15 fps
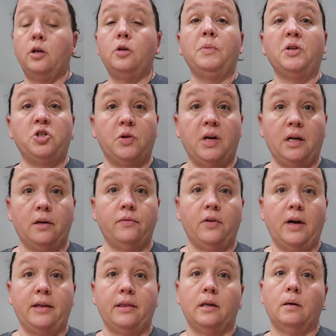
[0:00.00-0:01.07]
But you can
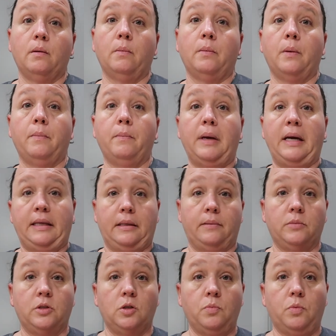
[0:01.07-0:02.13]
fry them, make
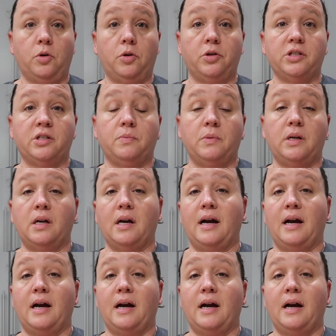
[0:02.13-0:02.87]
them super crispy.